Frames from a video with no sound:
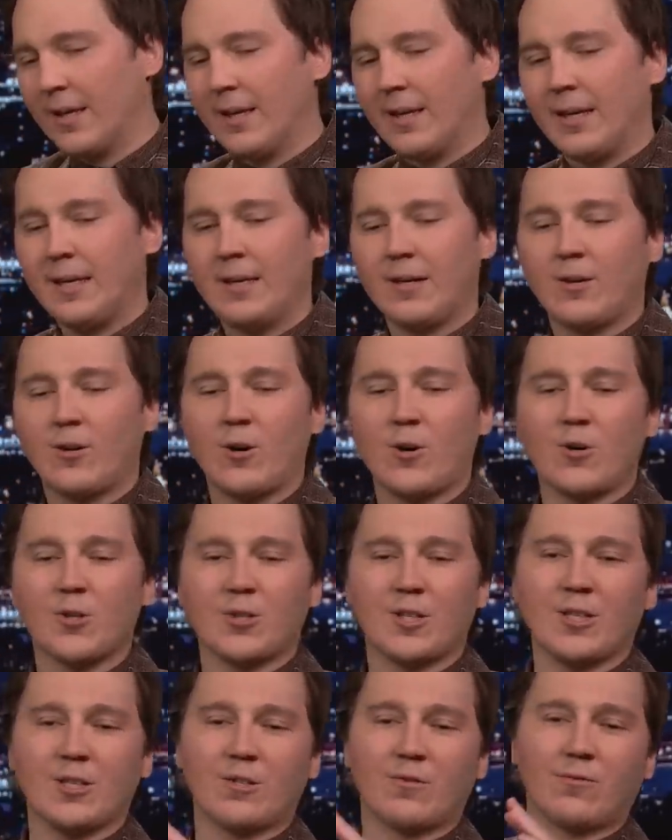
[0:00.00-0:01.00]
He
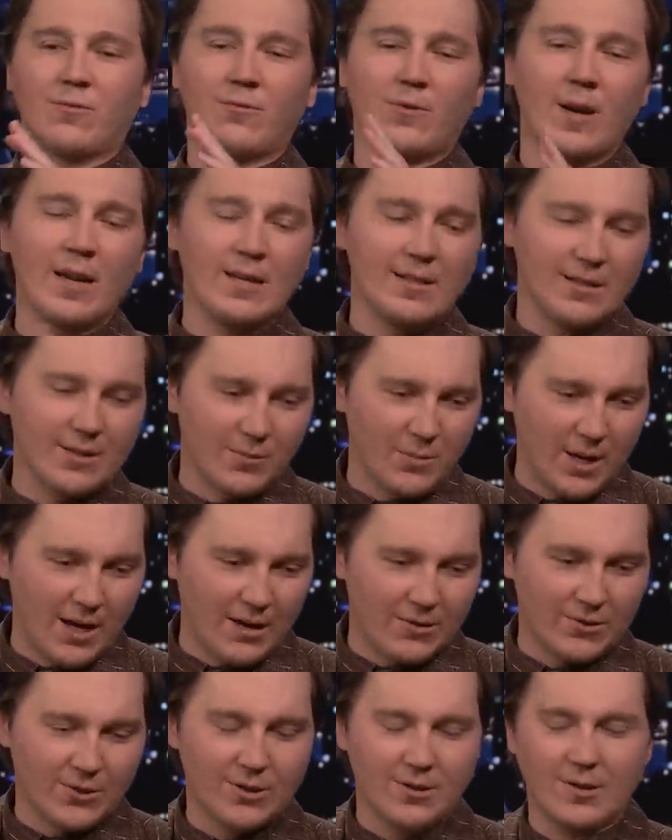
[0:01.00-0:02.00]
calls his friends
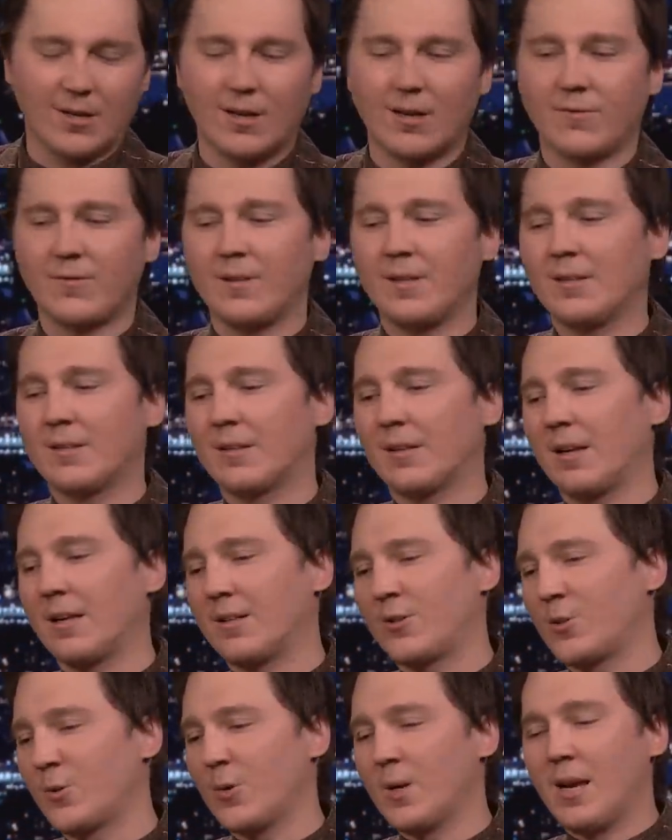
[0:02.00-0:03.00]
about stuff. He's
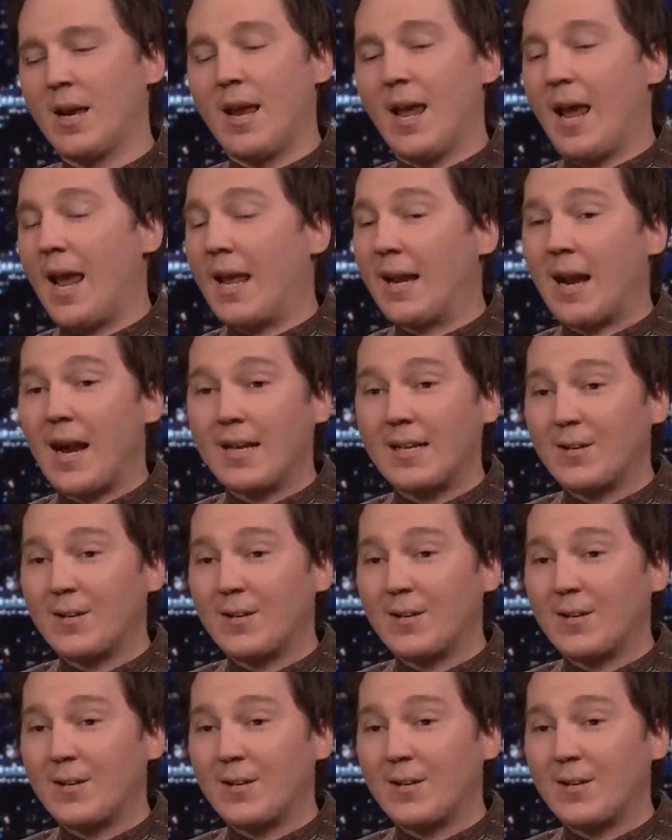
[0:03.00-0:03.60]
like, so, and I